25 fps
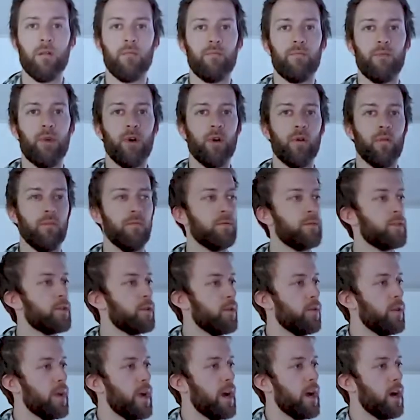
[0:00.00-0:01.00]
Boom. So
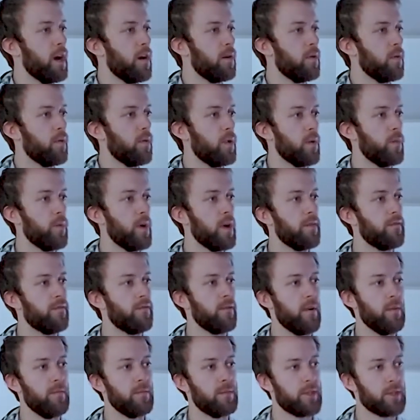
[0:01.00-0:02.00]
there we went
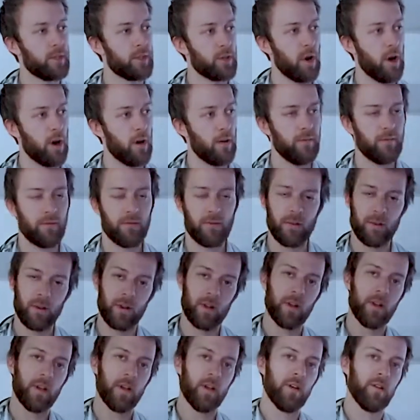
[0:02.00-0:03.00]
from scarf
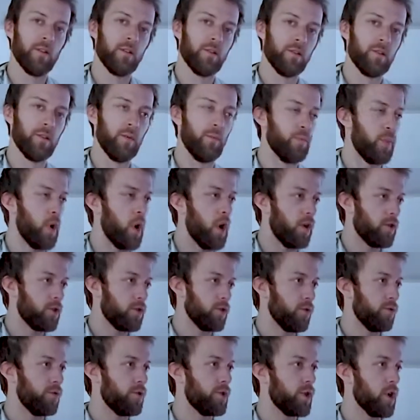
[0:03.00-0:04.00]
to poncho
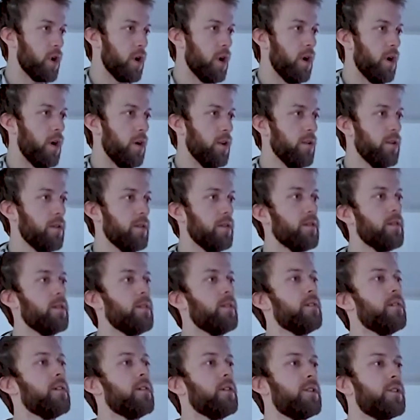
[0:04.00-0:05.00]
shawl
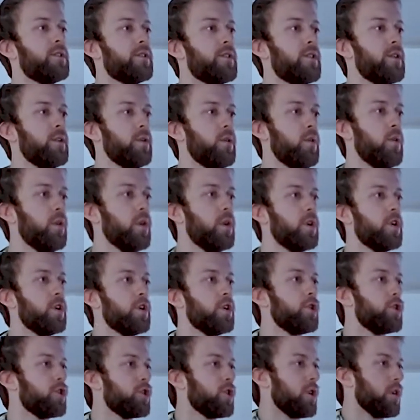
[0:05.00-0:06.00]
to
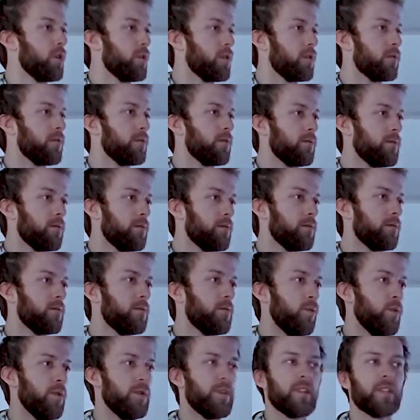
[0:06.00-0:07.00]
shirt
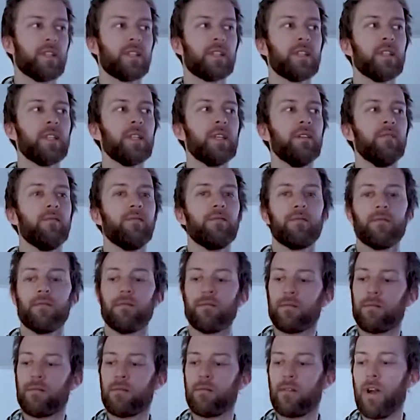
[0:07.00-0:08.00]
with a sleeve,
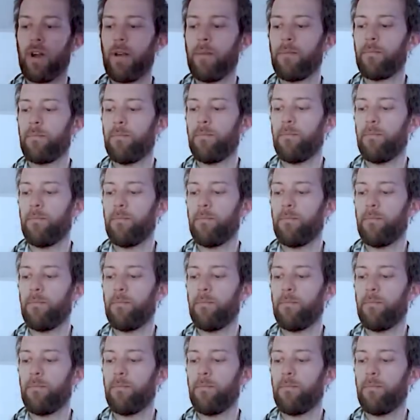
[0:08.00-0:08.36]
right?